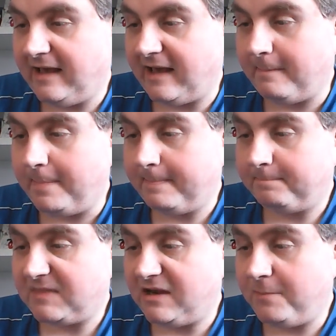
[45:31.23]
out.
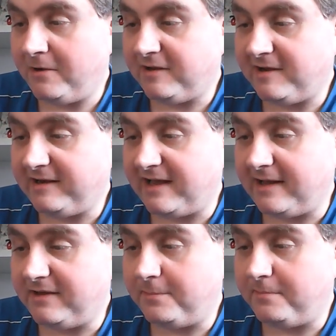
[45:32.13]
Your
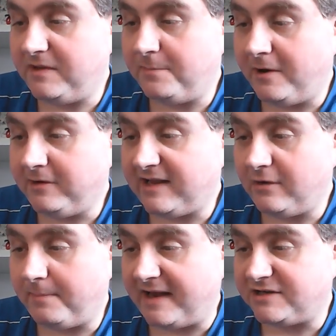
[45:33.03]
opponent
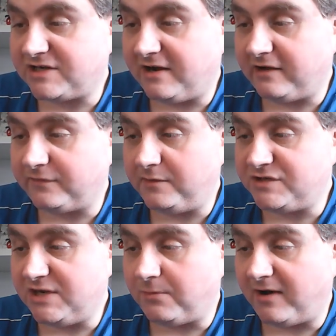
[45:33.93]
cannot banish cards from
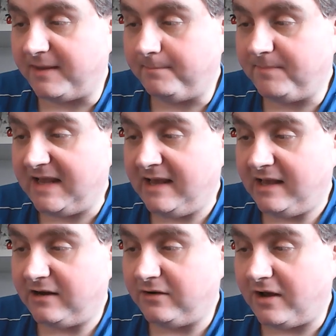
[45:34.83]
your GY.
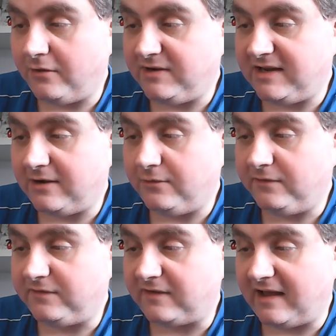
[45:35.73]
You can only
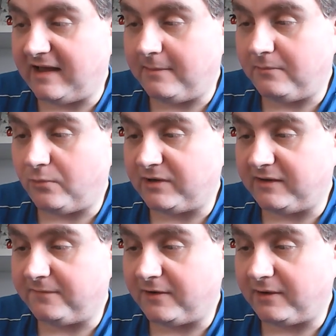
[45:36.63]
use one of the
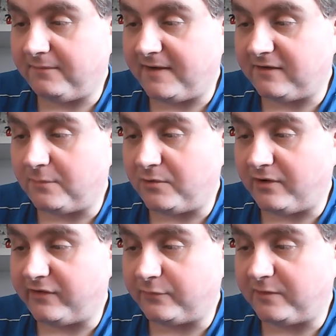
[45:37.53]
following effects of Blue
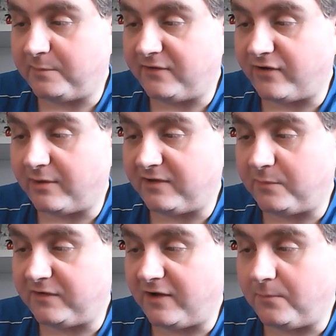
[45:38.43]
Eyes Ultimate Spirit Dragon once
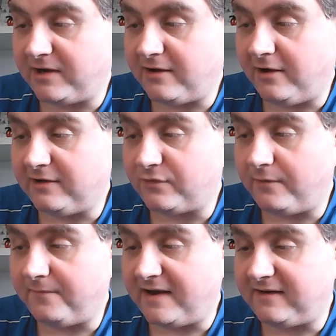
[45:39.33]
per turn. When a card or
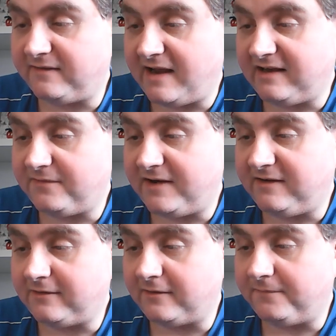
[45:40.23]
effect is
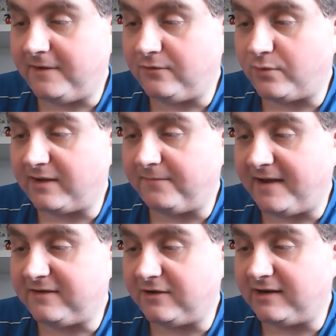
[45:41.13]
activated on the field, quick
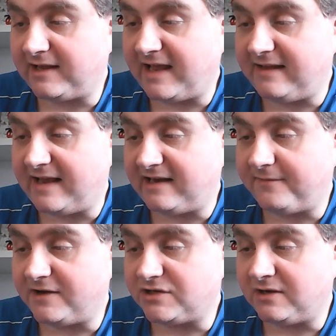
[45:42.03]
effect, you can negate the
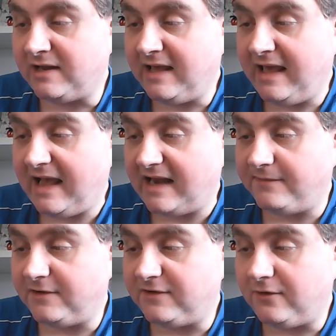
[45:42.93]
activation, and if
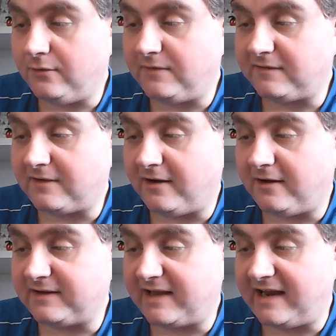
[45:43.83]
you do, this
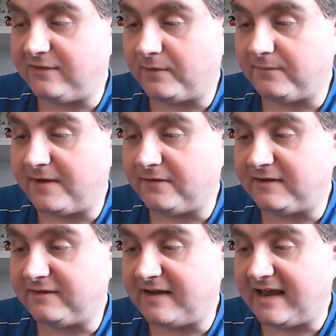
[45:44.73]
card gains 1000
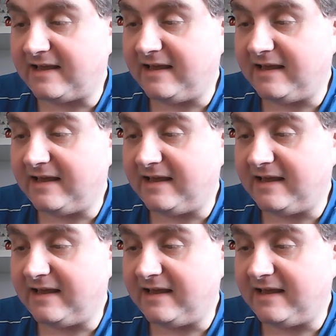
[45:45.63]
attack